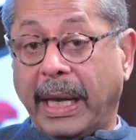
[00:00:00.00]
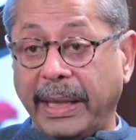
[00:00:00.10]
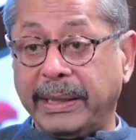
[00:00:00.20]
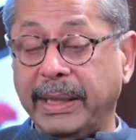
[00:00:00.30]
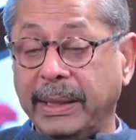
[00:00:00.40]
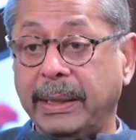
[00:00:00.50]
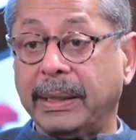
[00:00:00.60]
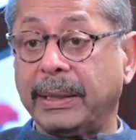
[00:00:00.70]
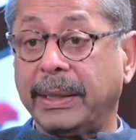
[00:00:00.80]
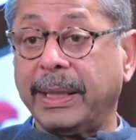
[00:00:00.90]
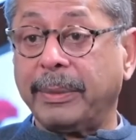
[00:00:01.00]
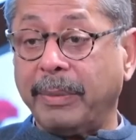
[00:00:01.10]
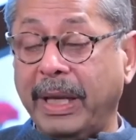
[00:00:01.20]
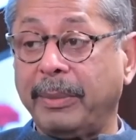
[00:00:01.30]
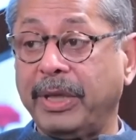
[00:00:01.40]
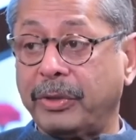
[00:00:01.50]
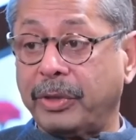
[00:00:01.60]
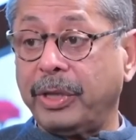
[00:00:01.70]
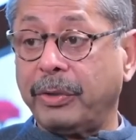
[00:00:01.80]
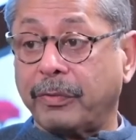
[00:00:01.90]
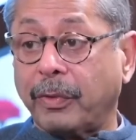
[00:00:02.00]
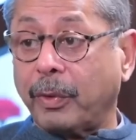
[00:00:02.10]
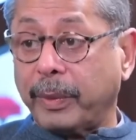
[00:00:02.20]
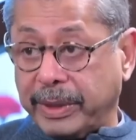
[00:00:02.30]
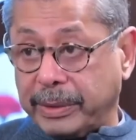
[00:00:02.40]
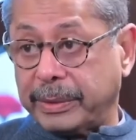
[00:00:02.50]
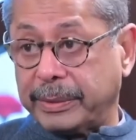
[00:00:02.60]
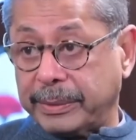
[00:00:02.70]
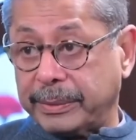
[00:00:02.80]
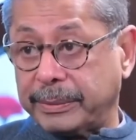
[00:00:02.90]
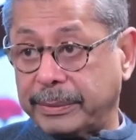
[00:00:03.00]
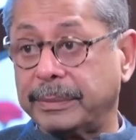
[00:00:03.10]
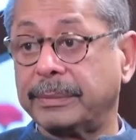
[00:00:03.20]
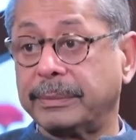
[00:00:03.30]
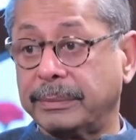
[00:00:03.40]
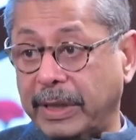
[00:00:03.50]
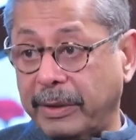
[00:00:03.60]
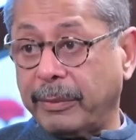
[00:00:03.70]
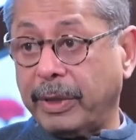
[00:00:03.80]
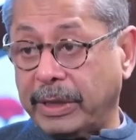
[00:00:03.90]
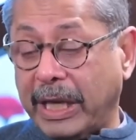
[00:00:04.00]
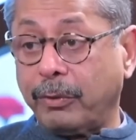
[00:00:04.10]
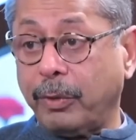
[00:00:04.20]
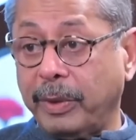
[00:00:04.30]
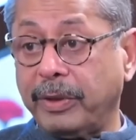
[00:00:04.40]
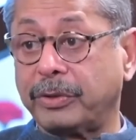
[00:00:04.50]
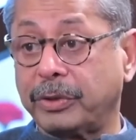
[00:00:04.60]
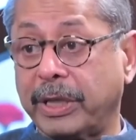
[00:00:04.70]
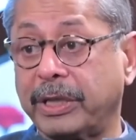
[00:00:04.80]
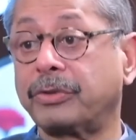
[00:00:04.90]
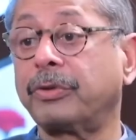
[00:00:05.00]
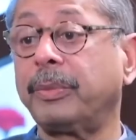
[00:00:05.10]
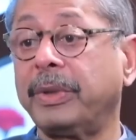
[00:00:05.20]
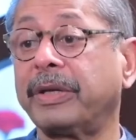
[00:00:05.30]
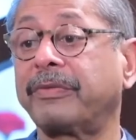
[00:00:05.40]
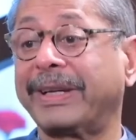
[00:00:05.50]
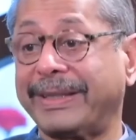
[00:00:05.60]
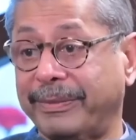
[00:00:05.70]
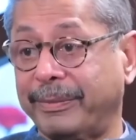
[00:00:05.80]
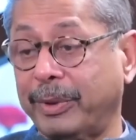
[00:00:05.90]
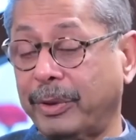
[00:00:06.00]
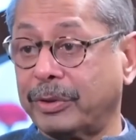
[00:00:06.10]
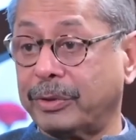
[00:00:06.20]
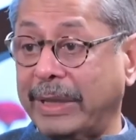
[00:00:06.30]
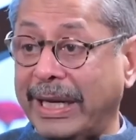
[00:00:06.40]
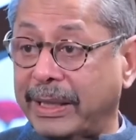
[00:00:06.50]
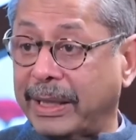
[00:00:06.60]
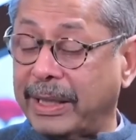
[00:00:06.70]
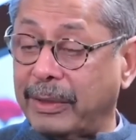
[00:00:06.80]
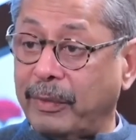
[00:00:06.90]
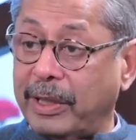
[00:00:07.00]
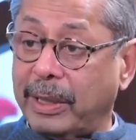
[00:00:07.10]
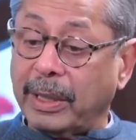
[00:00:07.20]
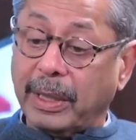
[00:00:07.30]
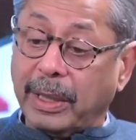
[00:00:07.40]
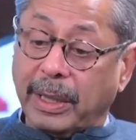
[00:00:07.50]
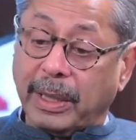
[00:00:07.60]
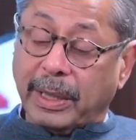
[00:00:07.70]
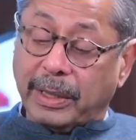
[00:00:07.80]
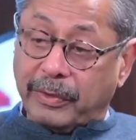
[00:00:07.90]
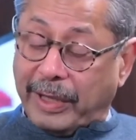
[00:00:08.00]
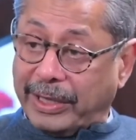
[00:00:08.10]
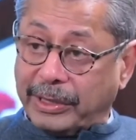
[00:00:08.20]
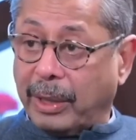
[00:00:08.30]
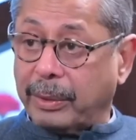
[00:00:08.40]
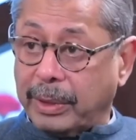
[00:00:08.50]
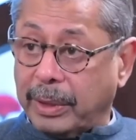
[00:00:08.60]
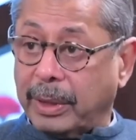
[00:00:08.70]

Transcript: I think it may be three to four weeks. That would be extremely effective because that it will thrash out